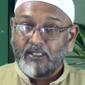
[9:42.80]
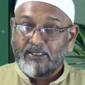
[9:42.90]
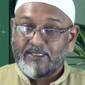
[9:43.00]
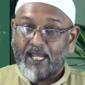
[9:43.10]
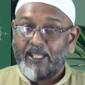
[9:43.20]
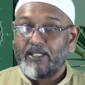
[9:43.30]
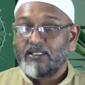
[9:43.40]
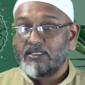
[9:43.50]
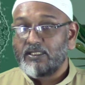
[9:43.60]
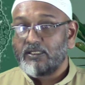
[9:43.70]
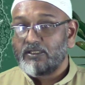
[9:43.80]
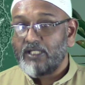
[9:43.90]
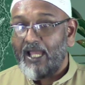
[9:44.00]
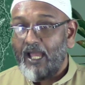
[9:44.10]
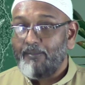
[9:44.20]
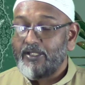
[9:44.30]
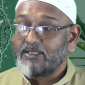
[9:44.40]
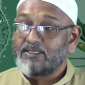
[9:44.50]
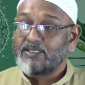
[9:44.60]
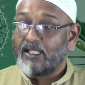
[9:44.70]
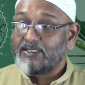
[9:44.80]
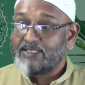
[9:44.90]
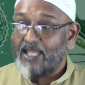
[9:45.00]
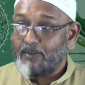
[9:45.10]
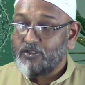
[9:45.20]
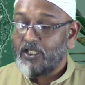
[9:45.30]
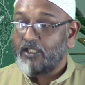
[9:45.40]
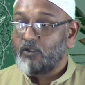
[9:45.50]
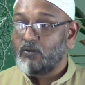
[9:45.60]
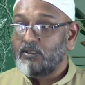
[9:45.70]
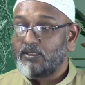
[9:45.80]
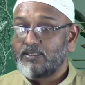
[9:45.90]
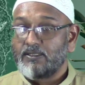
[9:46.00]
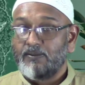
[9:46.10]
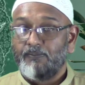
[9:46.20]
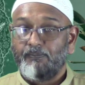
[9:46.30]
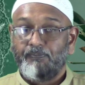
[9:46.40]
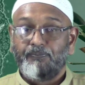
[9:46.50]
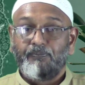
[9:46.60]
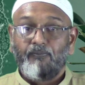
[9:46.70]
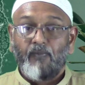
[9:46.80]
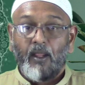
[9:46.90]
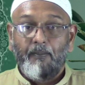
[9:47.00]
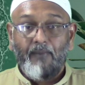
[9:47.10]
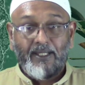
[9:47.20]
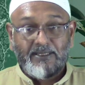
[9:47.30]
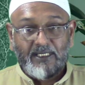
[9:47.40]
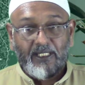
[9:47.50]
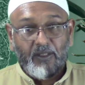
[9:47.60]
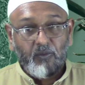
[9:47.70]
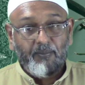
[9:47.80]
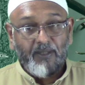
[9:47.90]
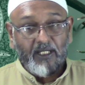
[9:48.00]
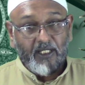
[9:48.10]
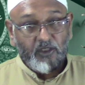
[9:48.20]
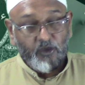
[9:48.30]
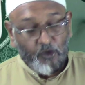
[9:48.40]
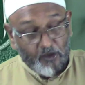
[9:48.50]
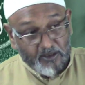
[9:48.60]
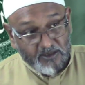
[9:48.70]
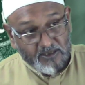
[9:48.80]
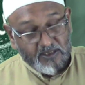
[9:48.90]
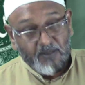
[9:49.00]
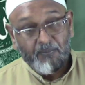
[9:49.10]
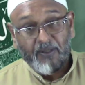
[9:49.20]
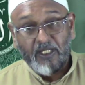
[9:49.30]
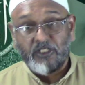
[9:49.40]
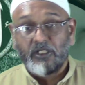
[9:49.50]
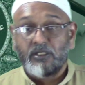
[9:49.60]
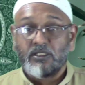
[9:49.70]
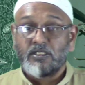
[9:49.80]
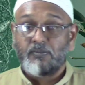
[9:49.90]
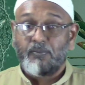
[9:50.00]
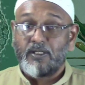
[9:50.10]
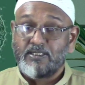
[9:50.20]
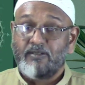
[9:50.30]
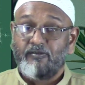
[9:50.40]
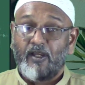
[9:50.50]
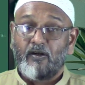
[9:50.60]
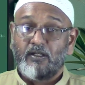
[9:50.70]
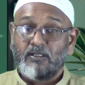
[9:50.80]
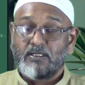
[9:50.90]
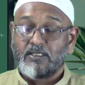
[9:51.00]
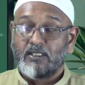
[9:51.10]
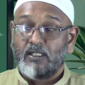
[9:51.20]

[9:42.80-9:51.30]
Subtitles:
diet to habits and time schedules. Mentally, we build endurance, patience, perseverance,